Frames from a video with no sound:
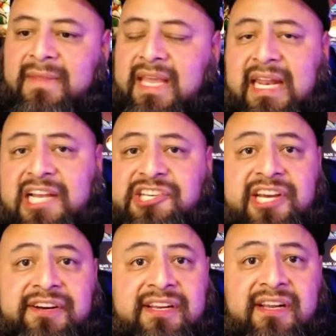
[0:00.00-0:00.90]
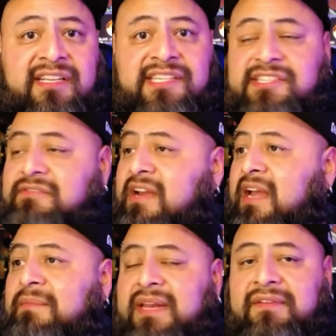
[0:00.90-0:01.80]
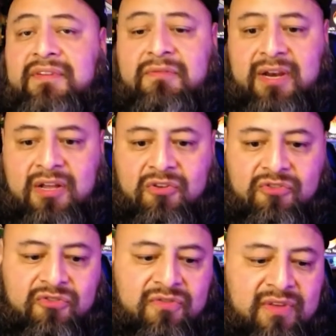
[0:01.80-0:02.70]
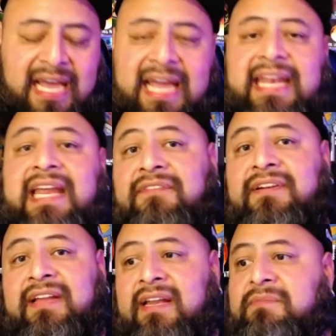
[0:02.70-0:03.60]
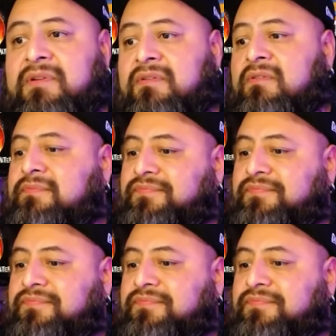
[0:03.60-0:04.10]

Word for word: And I shared it on Instagram and everywhere else. I had never done a mural.